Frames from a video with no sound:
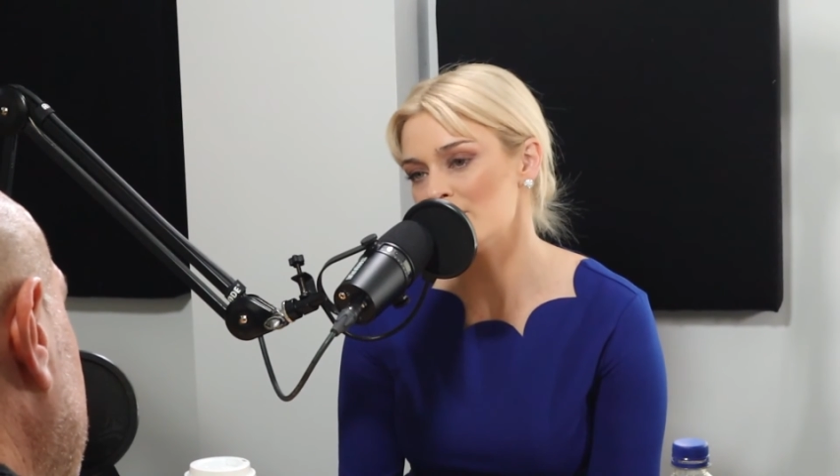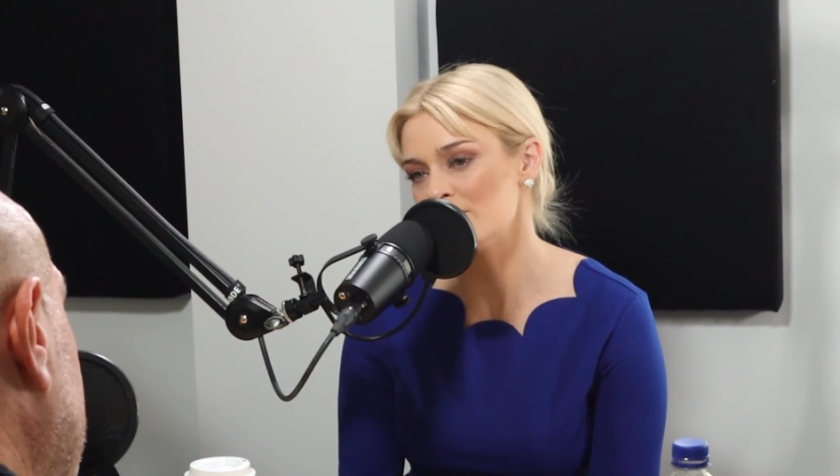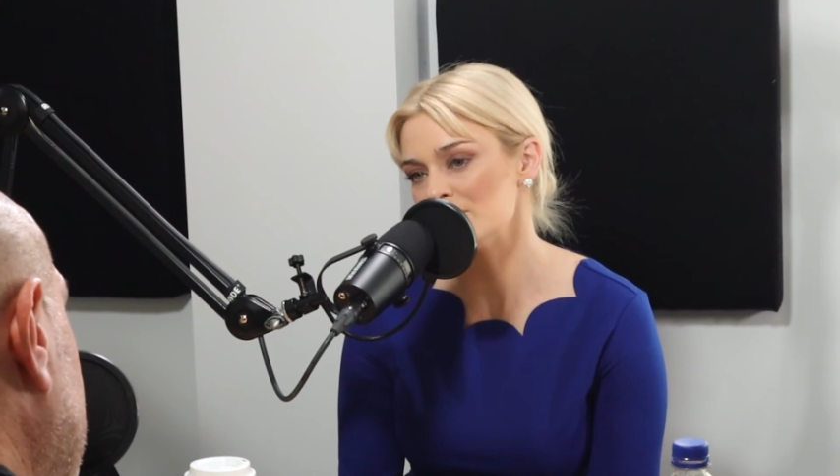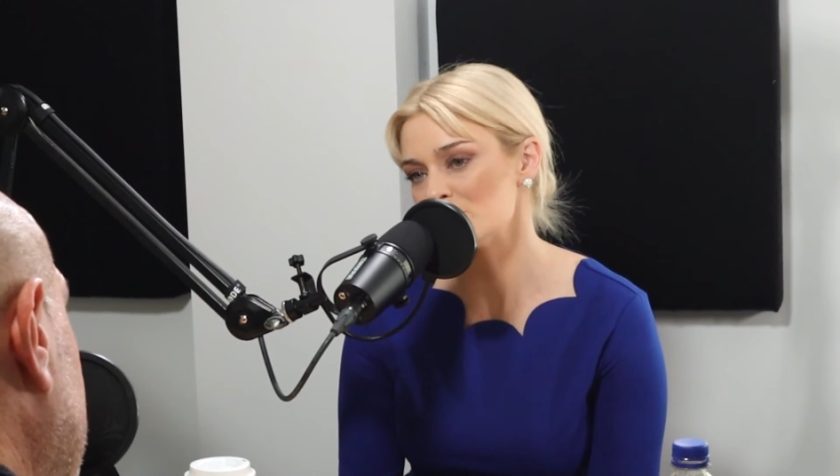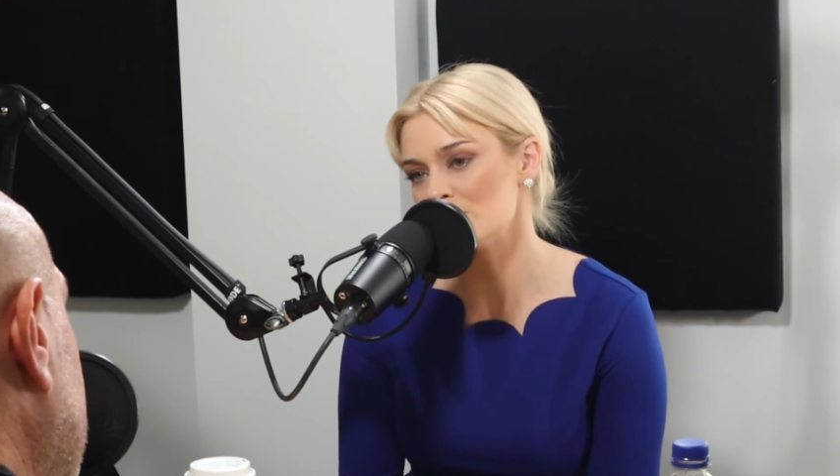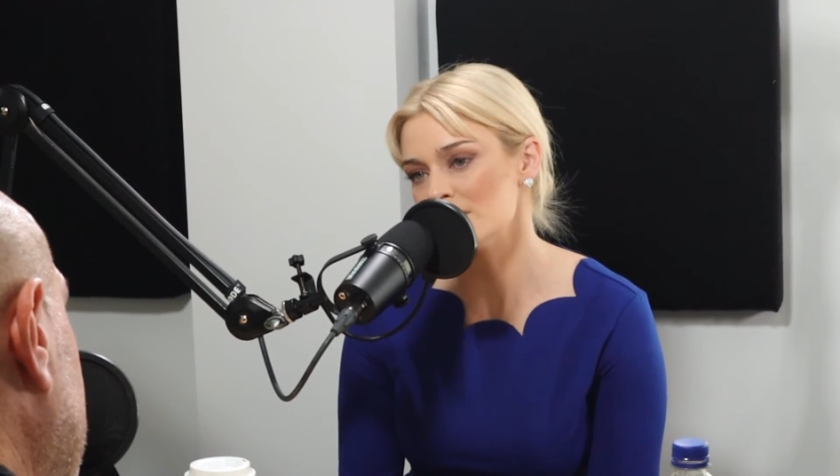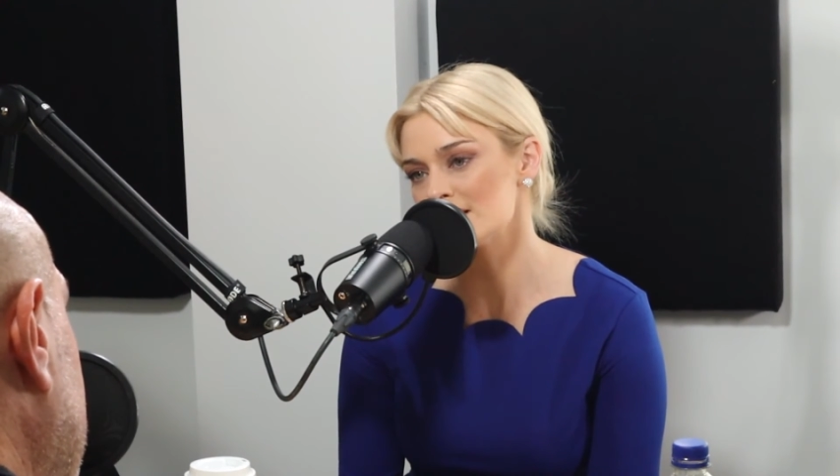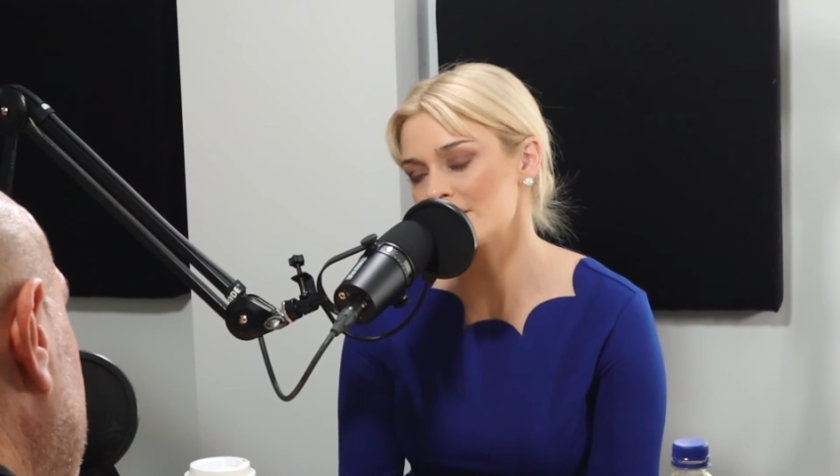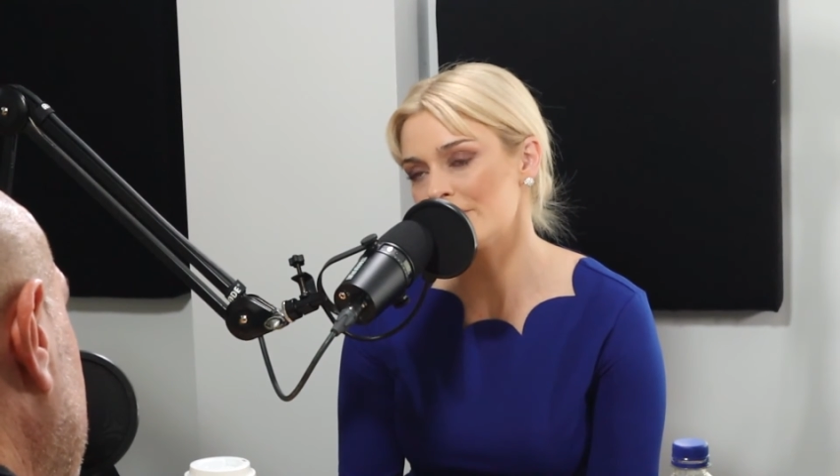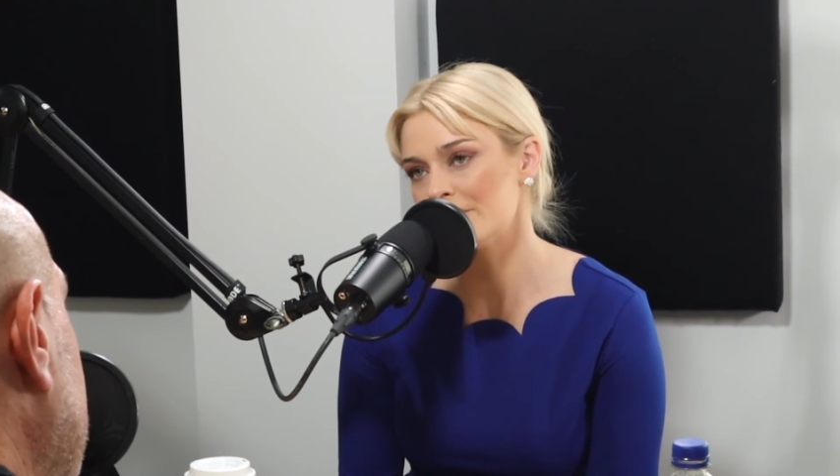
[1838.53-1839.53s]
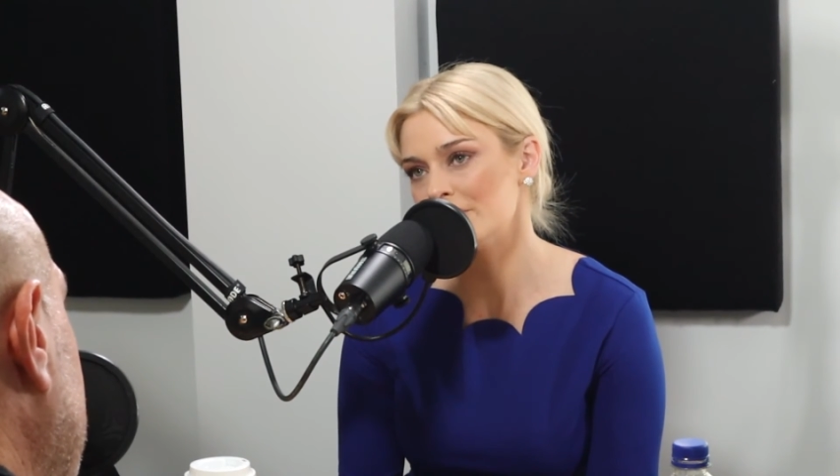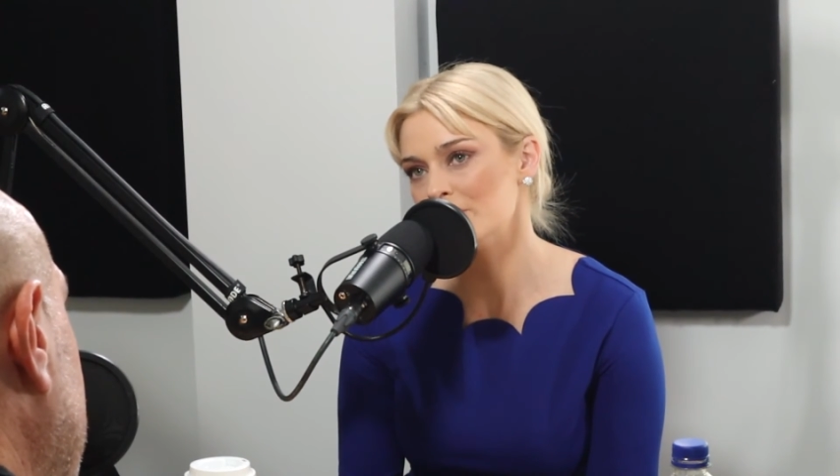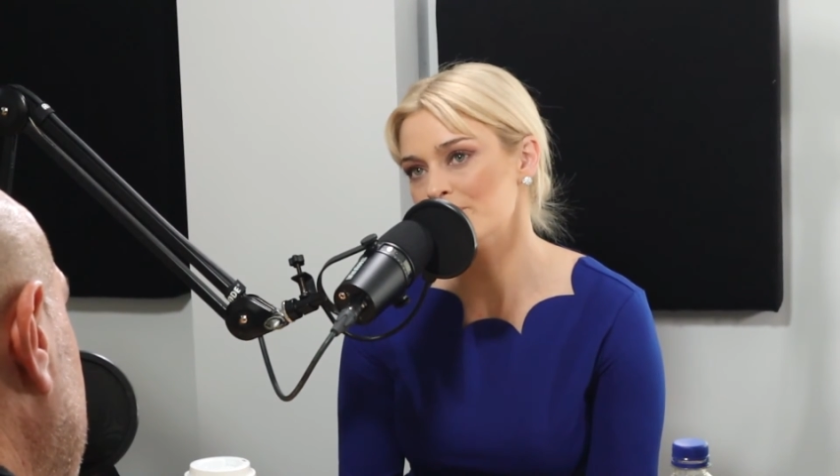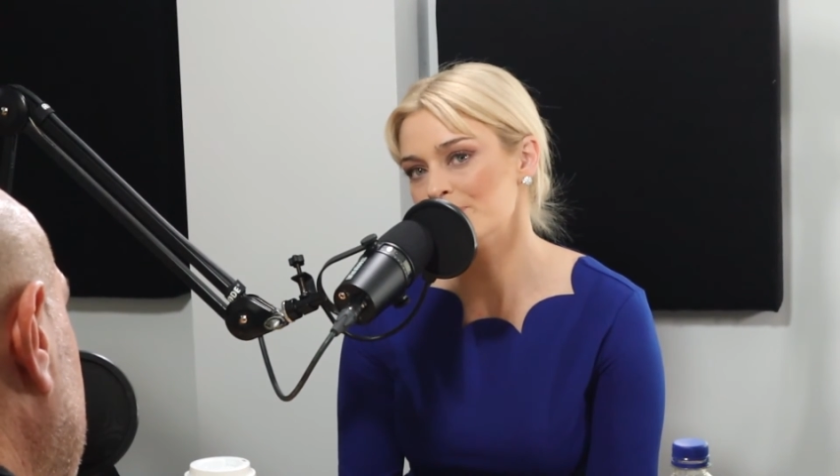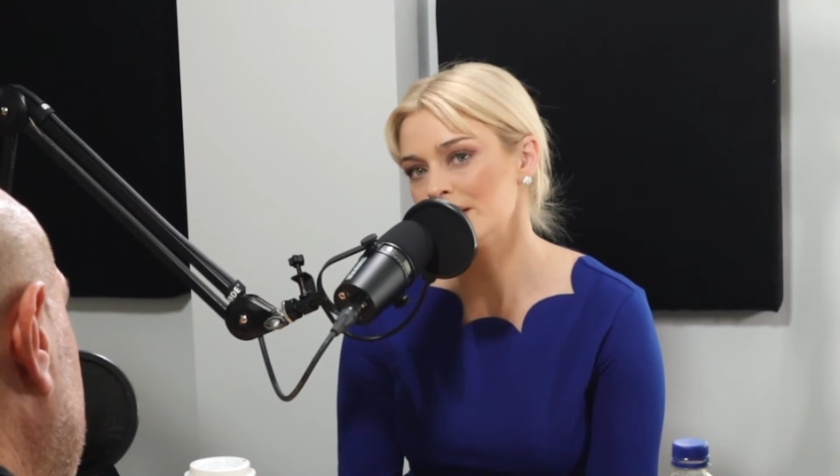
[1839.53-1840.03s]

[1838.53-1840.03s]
maybe 2 years ago,